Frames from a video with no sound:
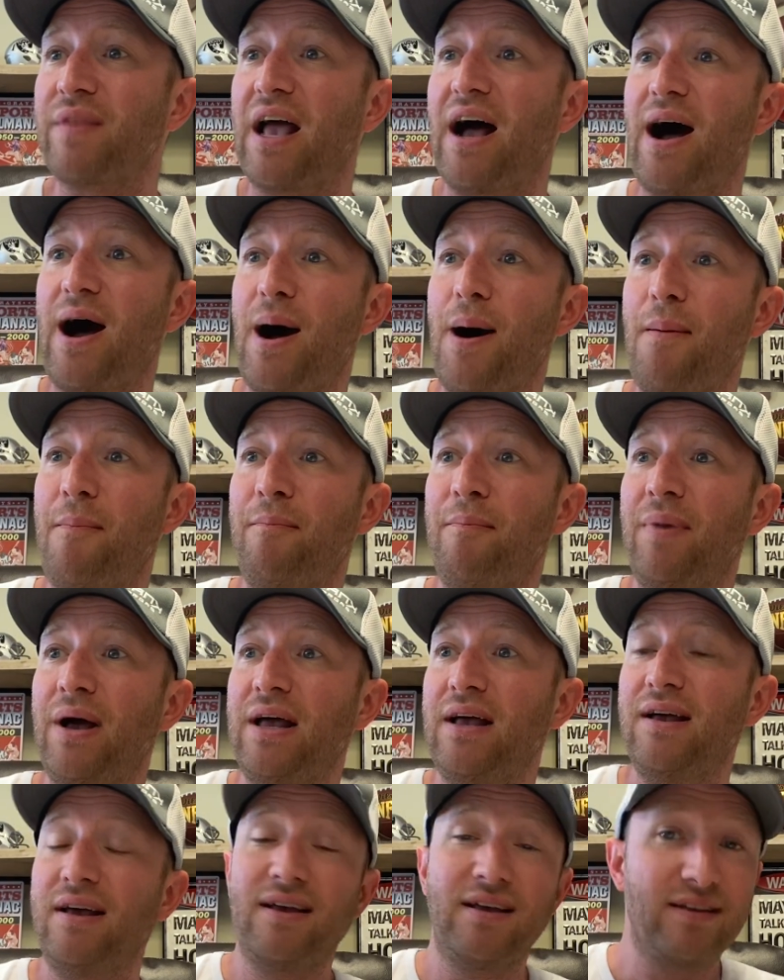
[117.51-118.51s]
Um,
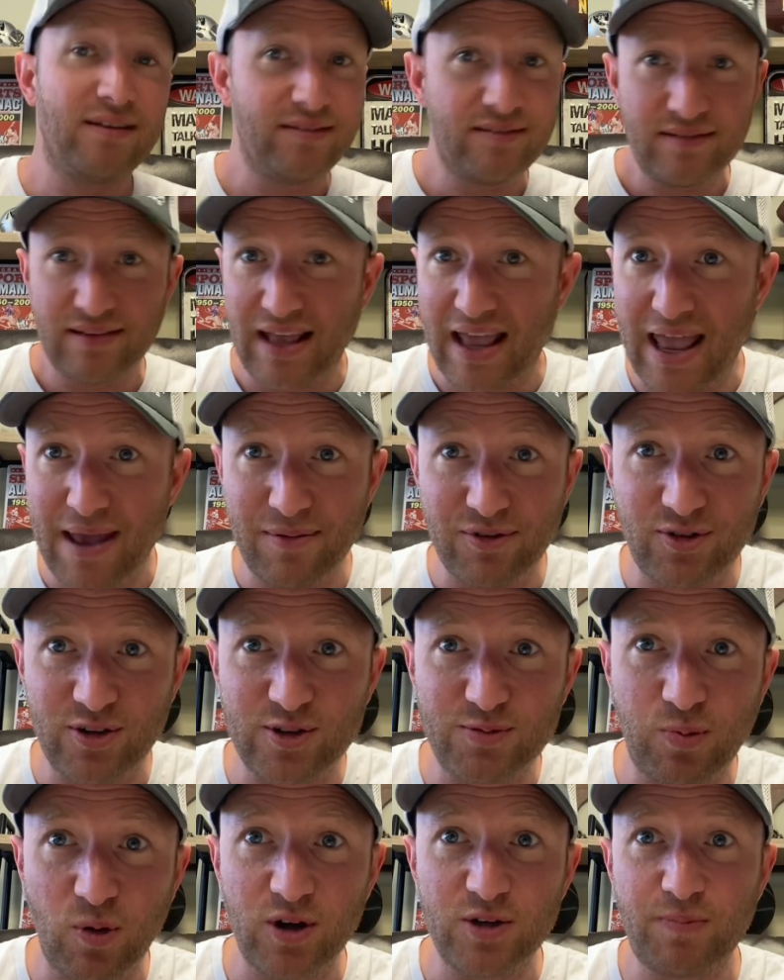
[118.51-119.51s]
amateur
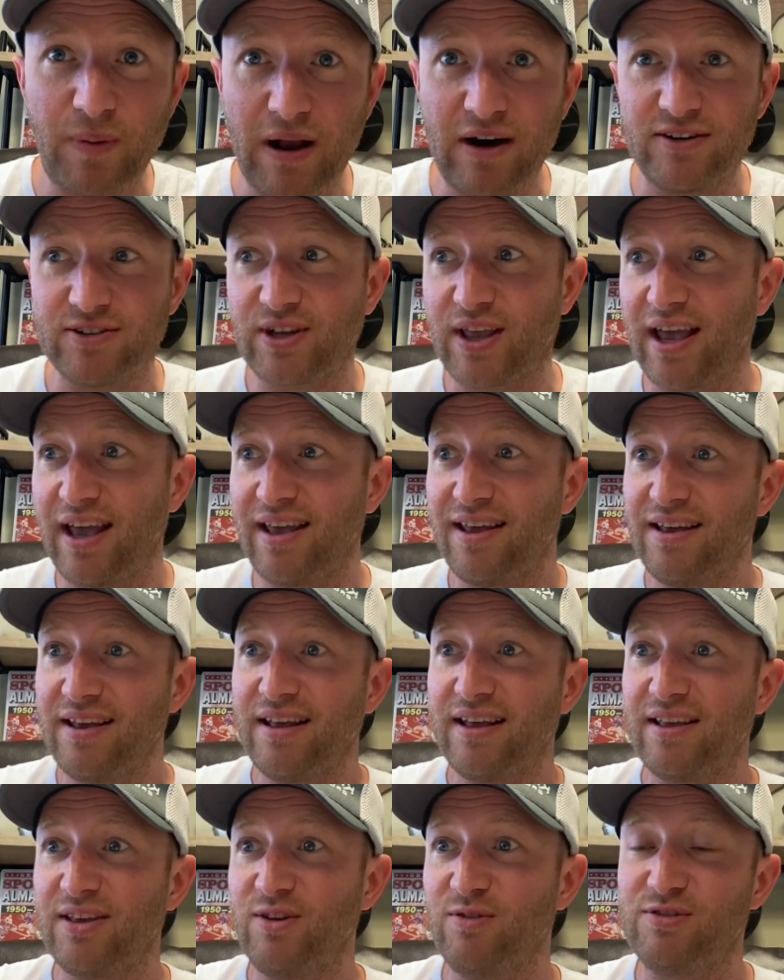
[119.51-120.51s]
sports bettors, okay?
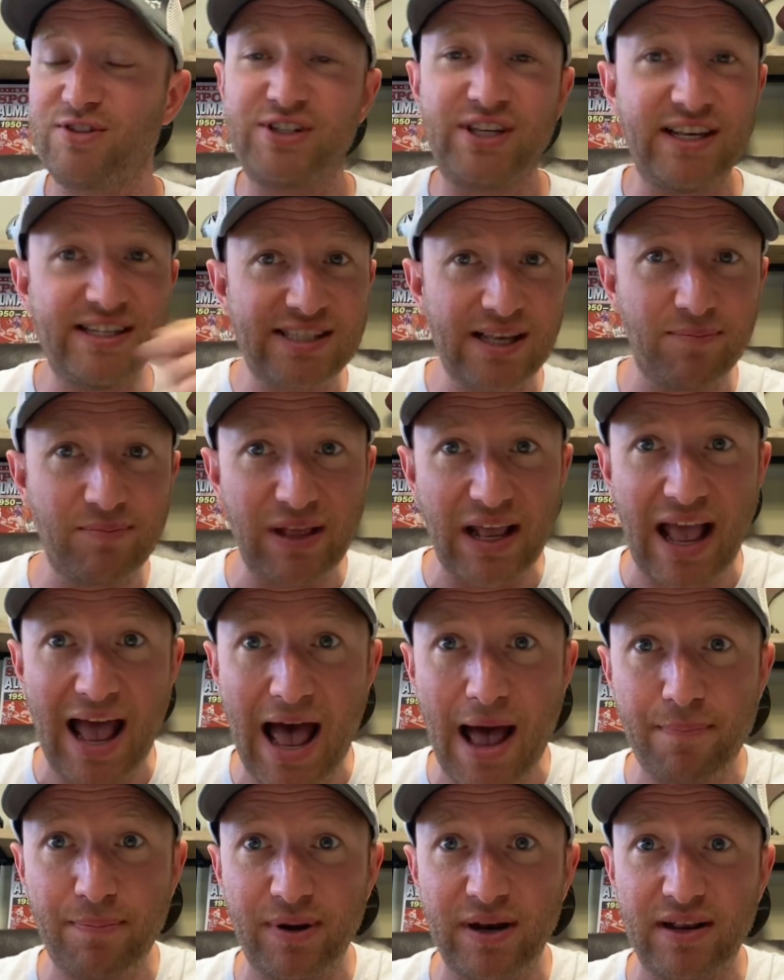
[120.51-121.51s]
You see something
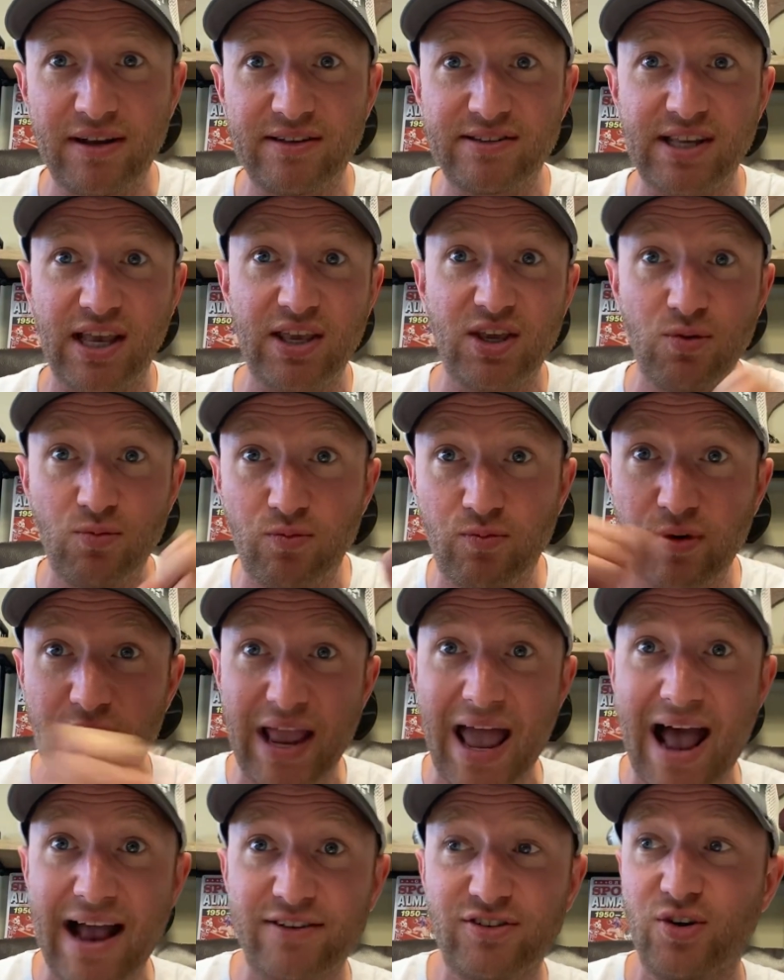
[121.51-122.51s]
happen and it's like you
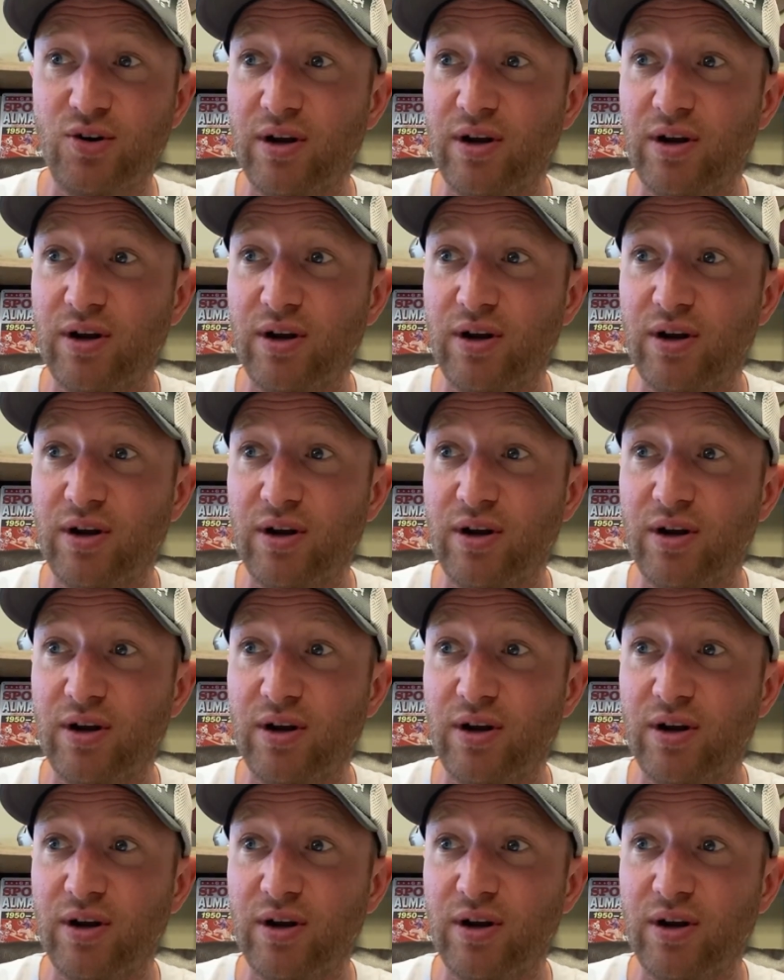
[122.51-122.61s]
react to